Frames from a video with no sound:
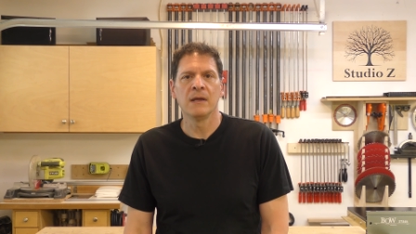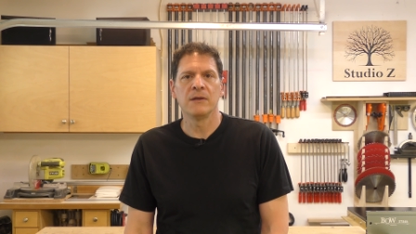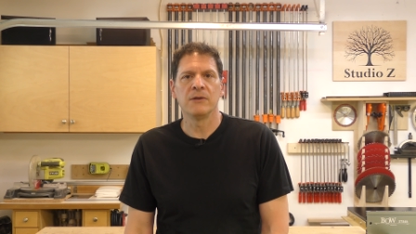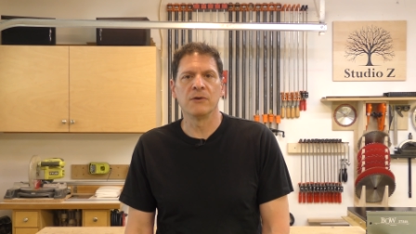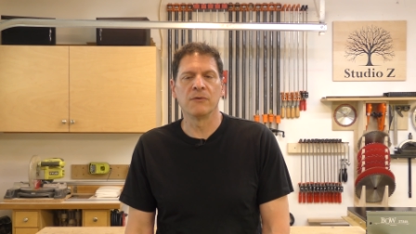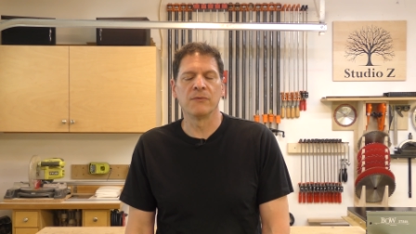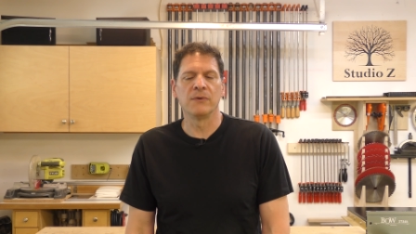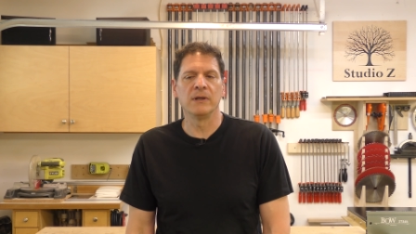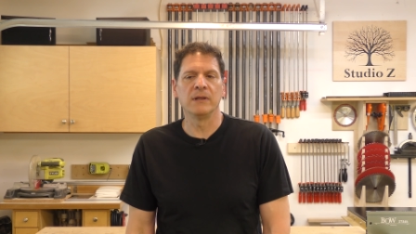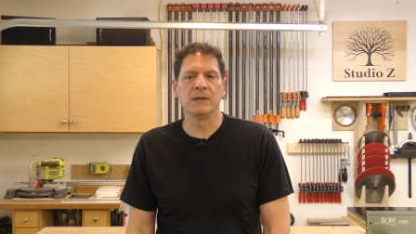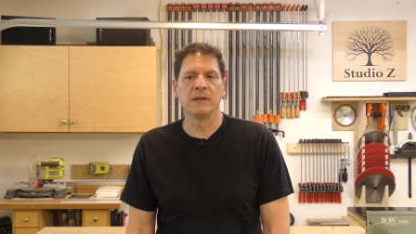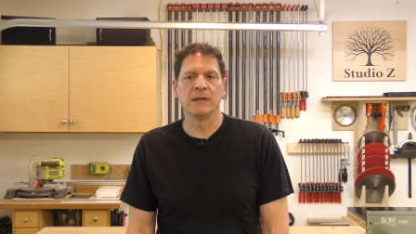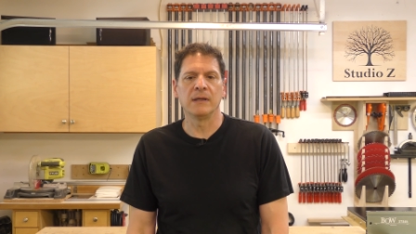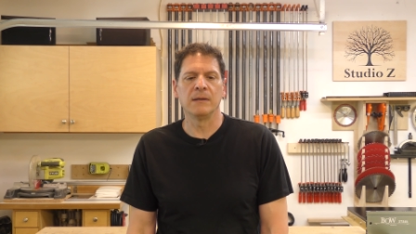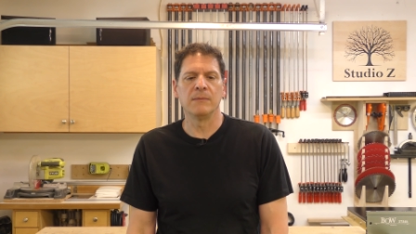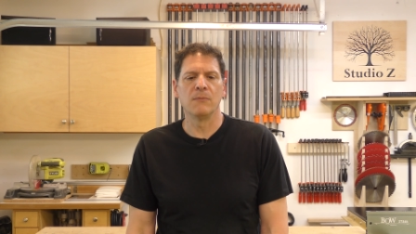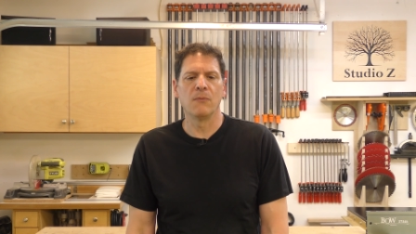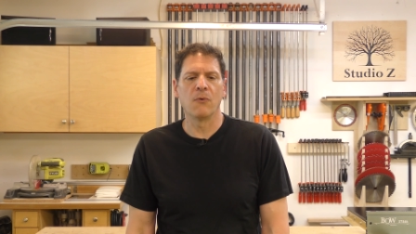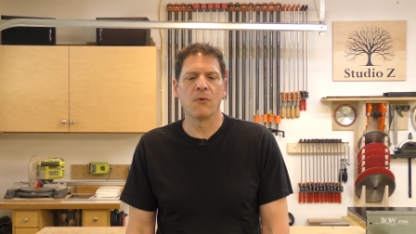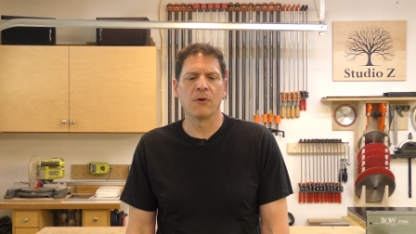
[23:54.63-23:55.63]
you're really
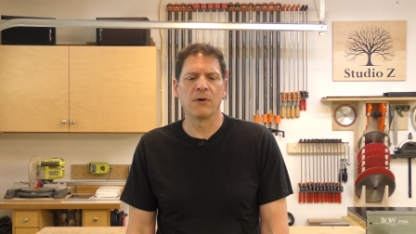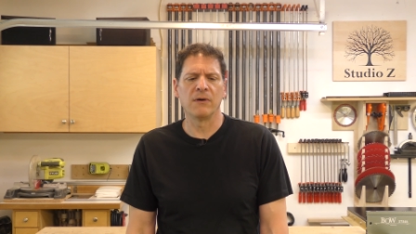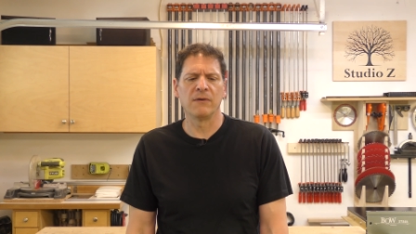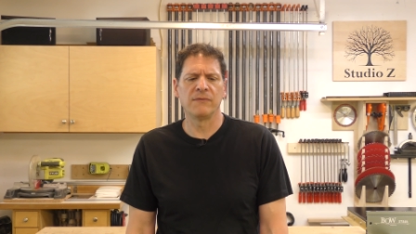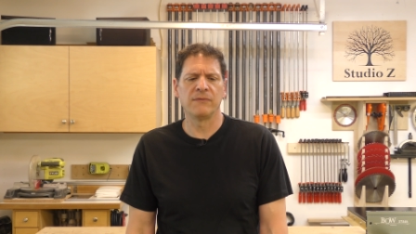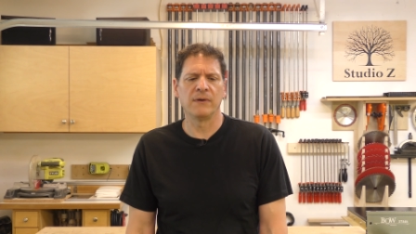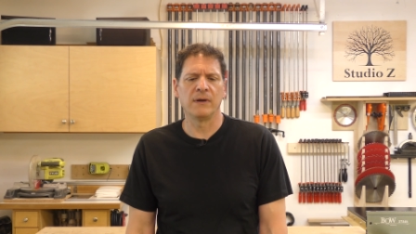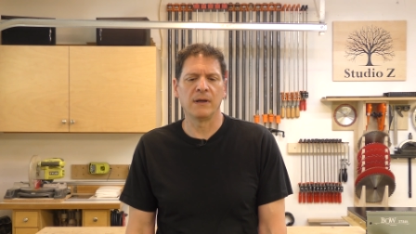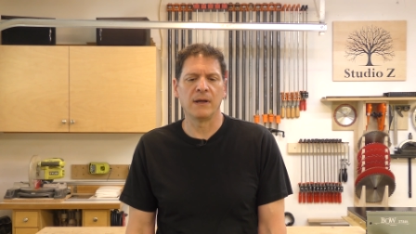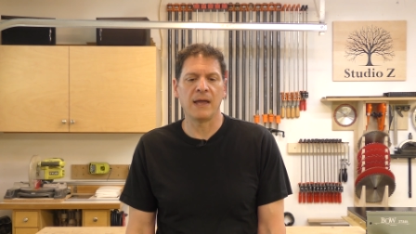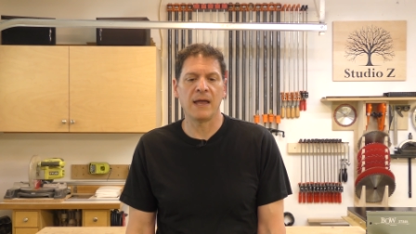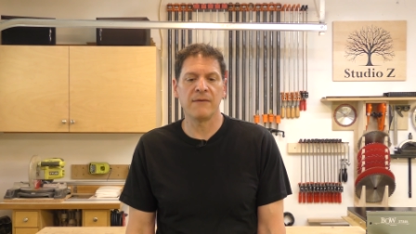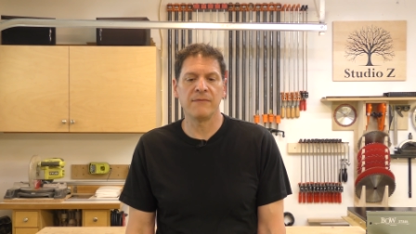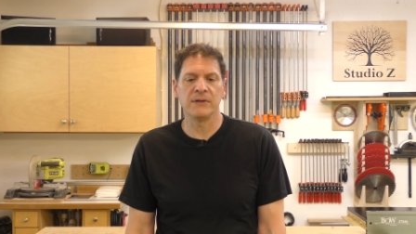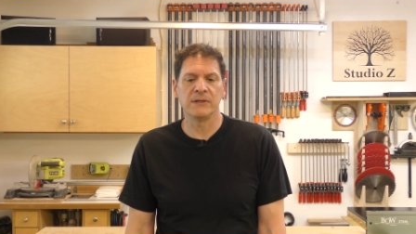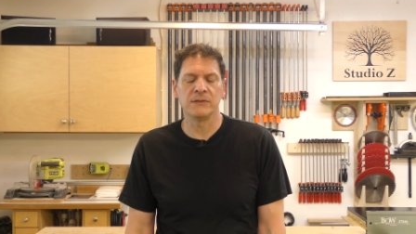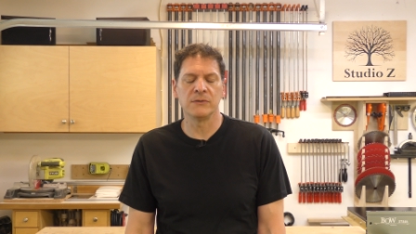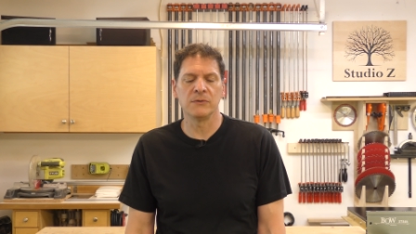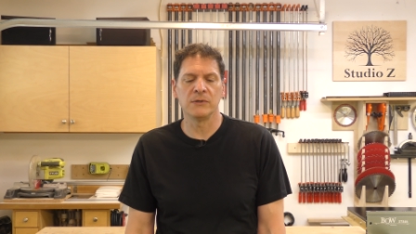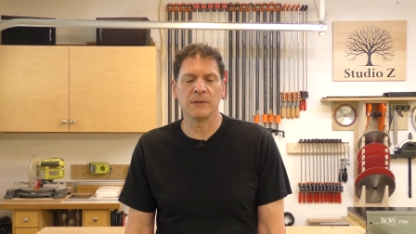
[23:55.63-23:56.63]
in more of a
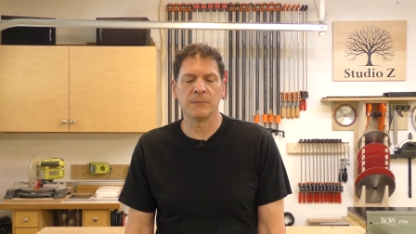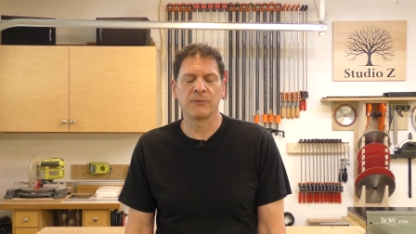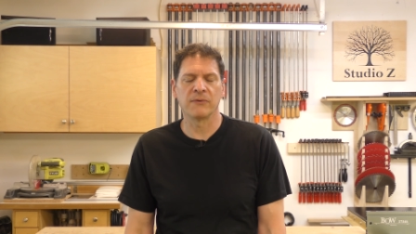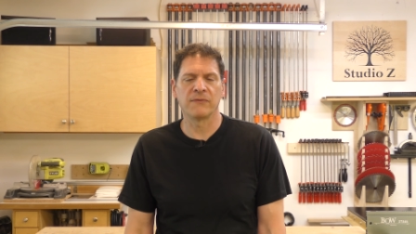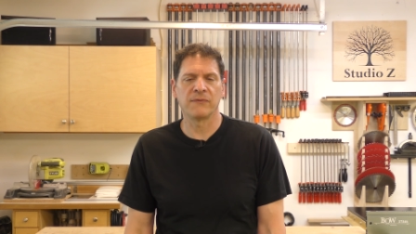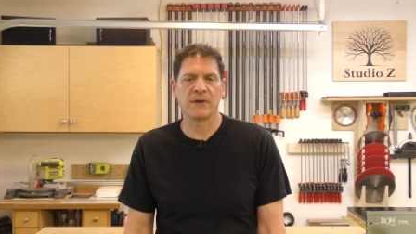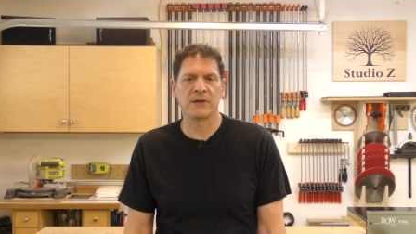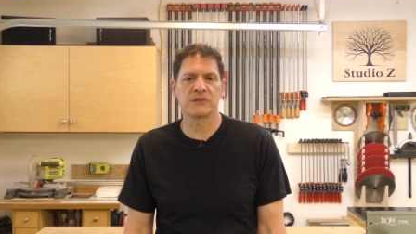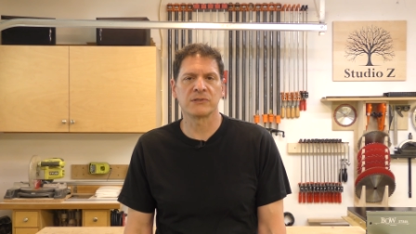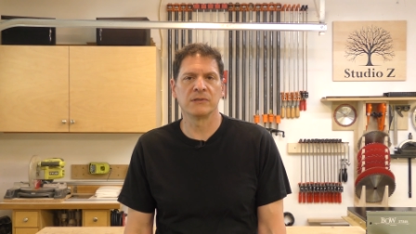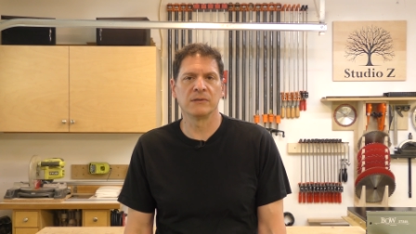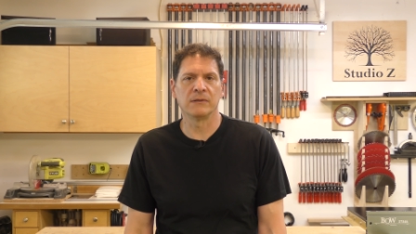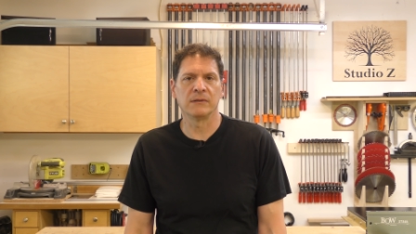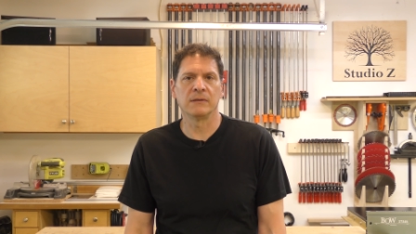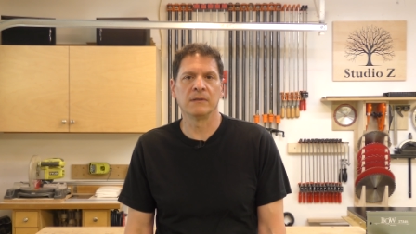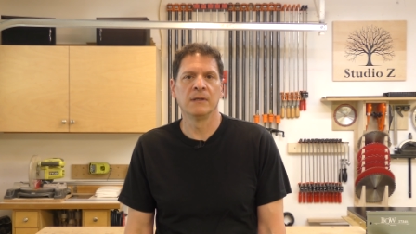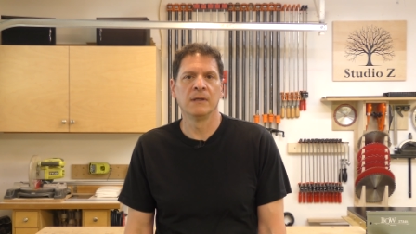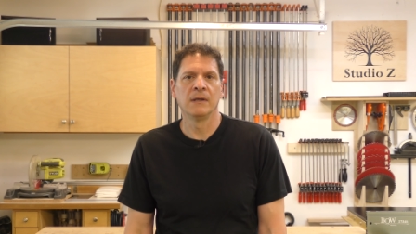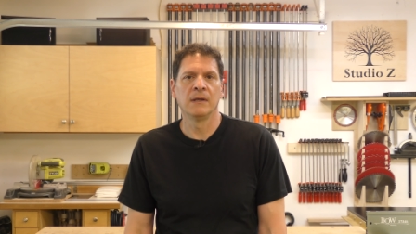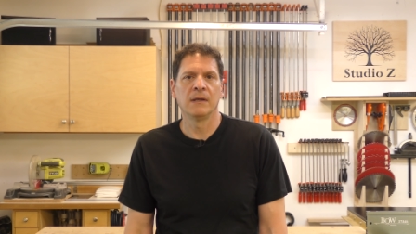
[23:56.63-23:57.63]
heavy duty
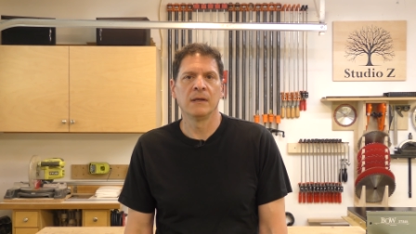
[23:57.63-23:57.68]
professional